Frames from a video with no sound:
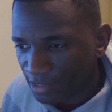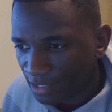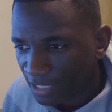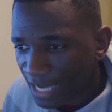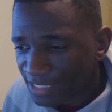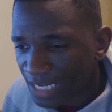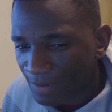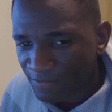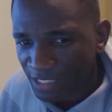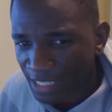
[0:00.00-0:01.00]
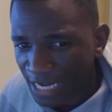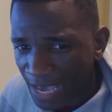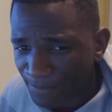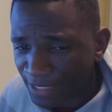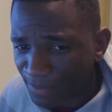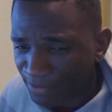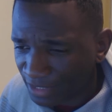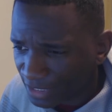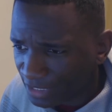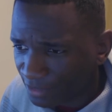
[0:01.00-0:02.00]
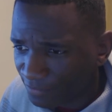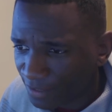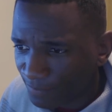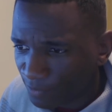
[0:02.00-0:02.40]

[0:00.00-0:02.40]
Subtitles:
The last time I've seen that happen, I believe,